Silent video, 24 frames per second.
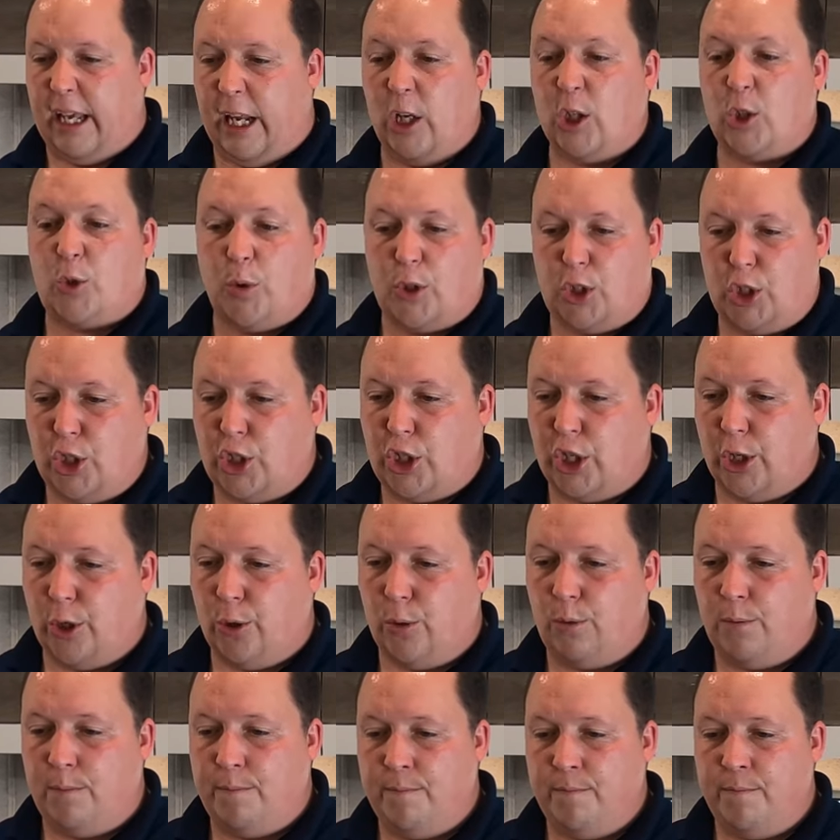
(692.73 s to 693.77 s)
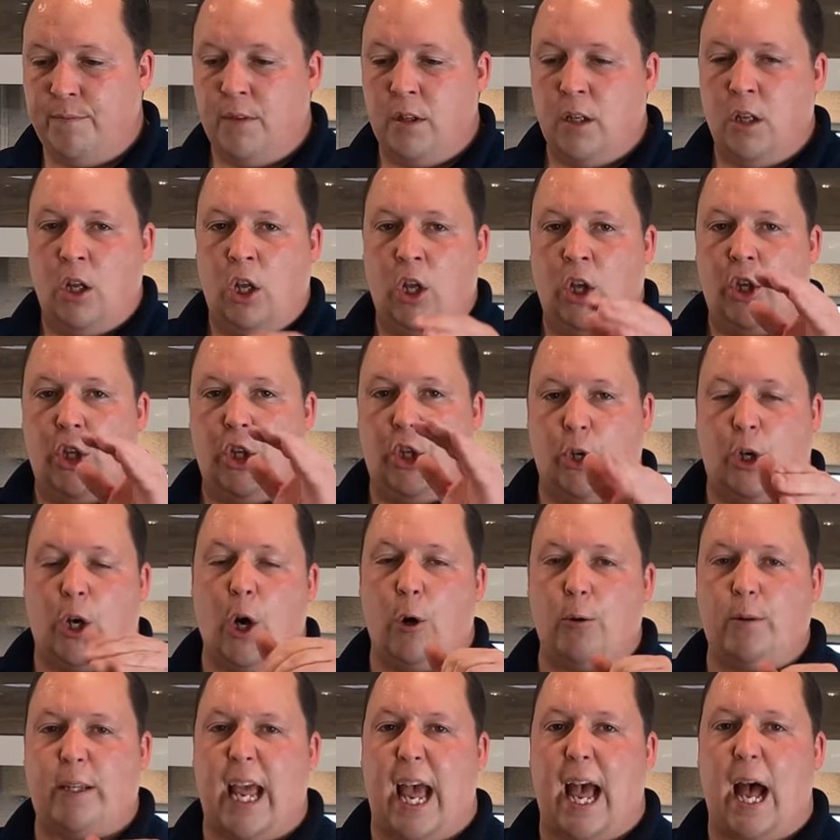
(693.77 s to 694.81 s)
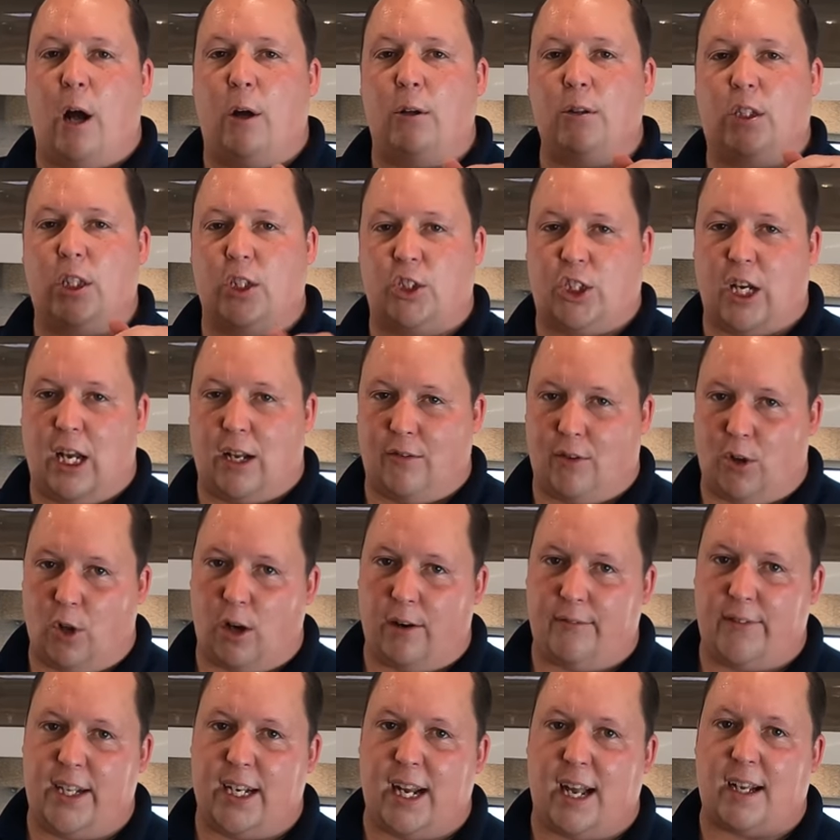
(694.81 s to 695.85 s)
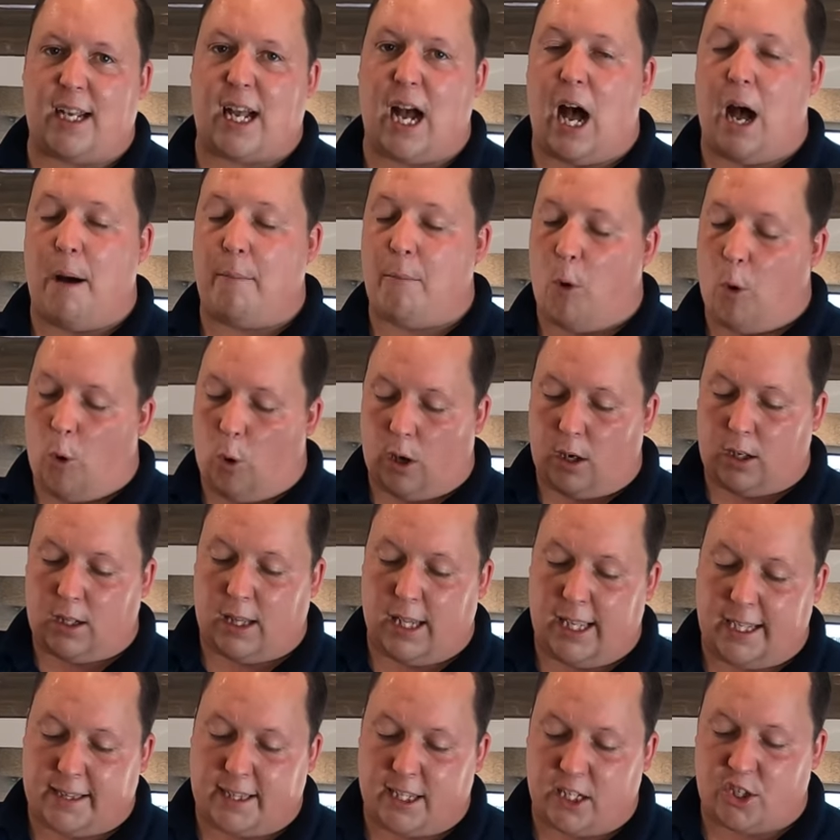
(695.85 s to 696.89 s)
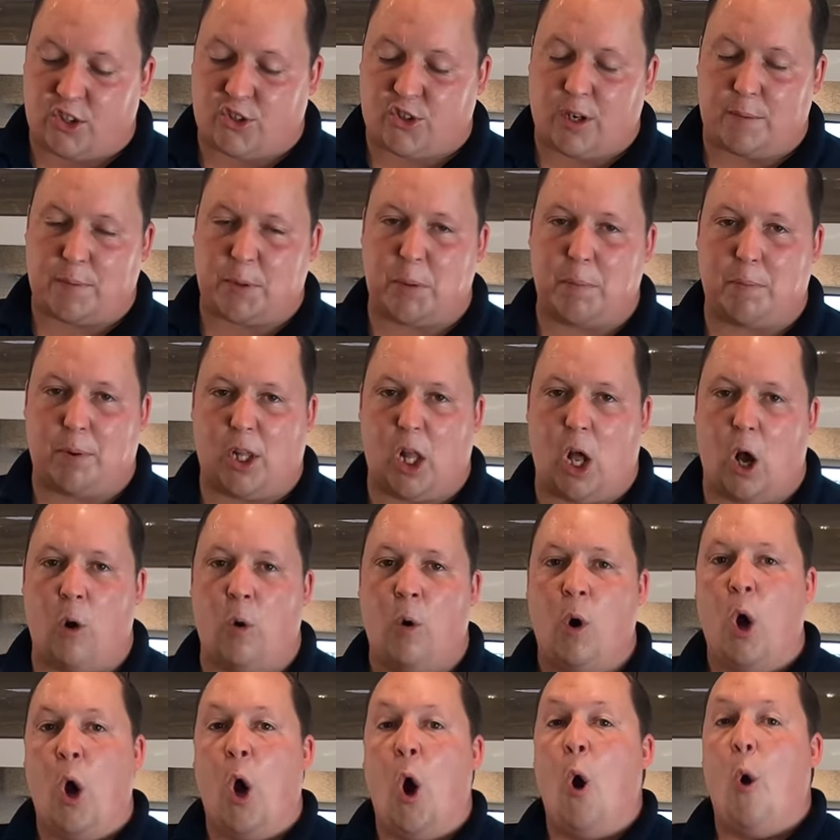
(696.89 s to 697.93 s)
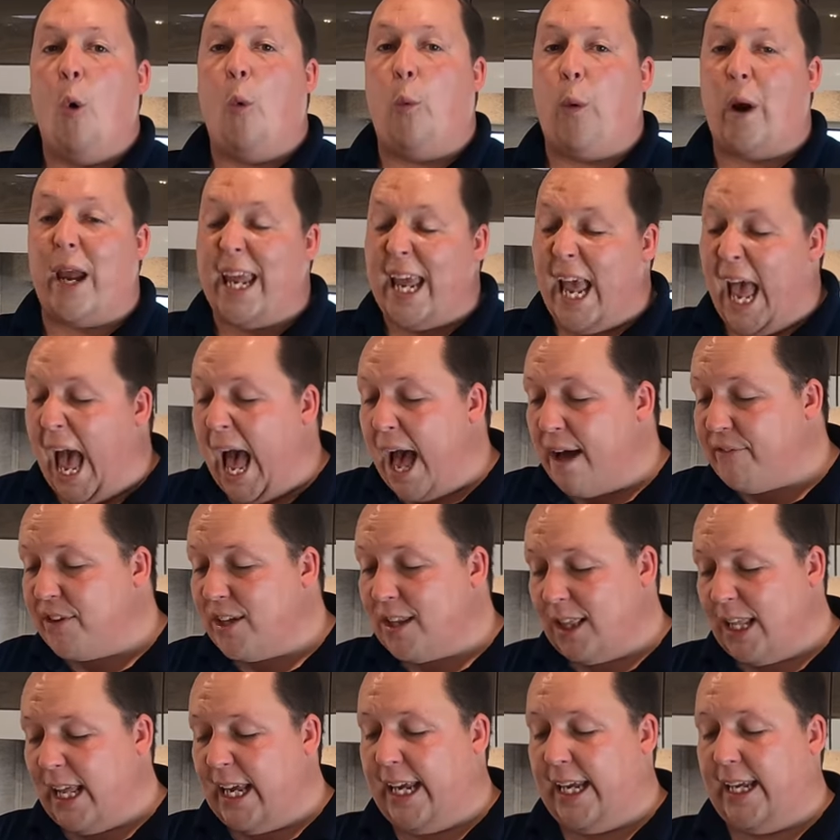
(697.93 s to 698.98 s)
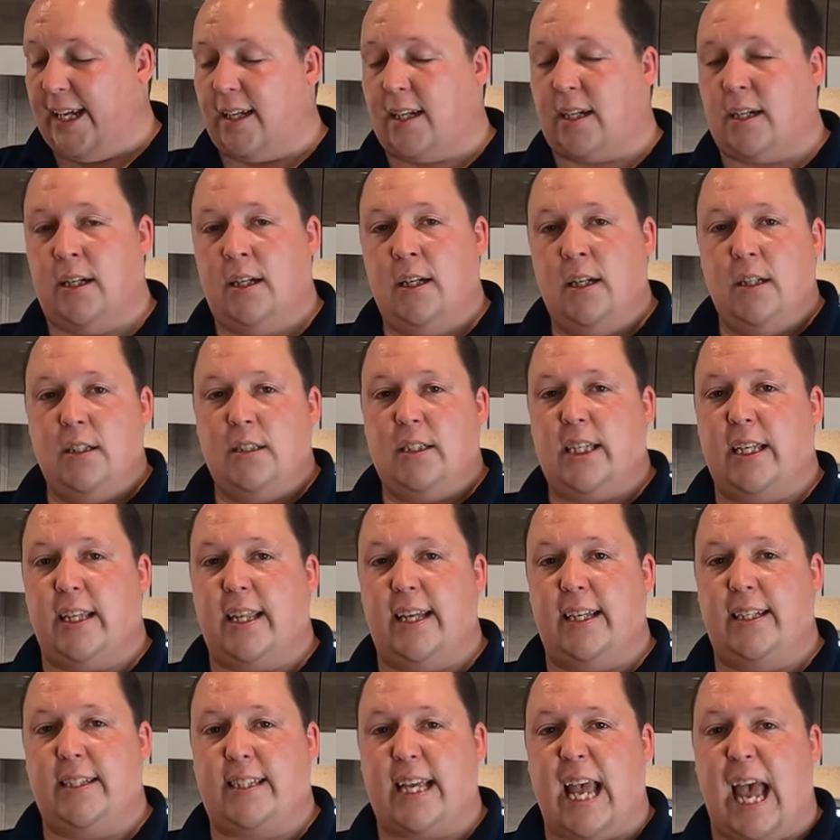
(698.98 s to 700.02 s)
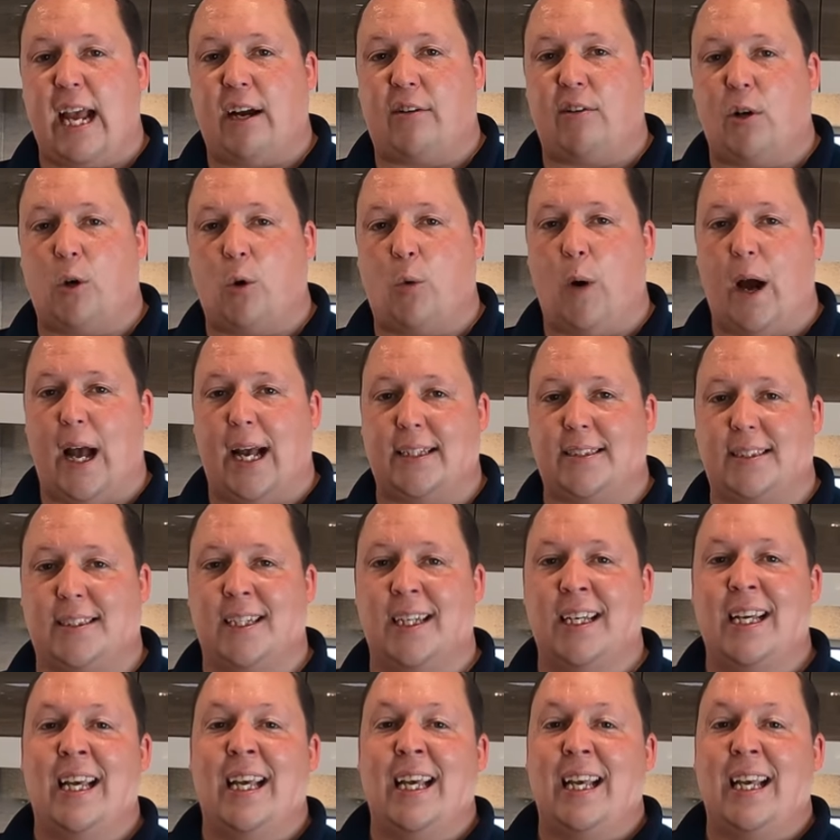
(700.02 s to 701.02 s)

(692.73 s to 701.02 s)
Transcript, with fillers: here's what you do. You go down to generalrv.com or click the description below. We have a link to the Entegra Qwest.